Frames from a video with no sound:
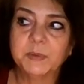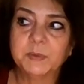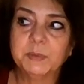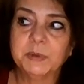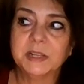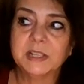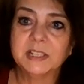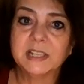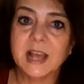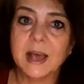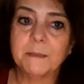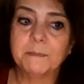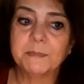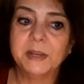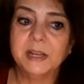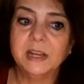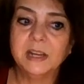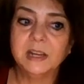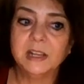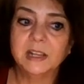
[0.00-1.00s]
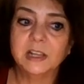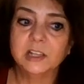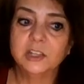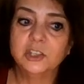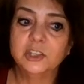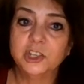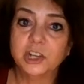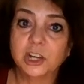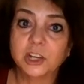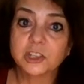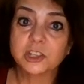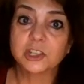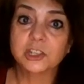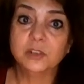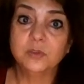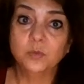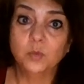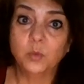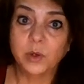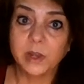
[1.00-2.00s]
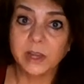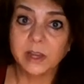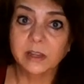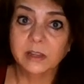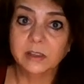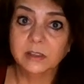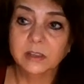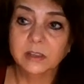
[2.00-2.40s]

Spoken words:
but it's happening in conjunction with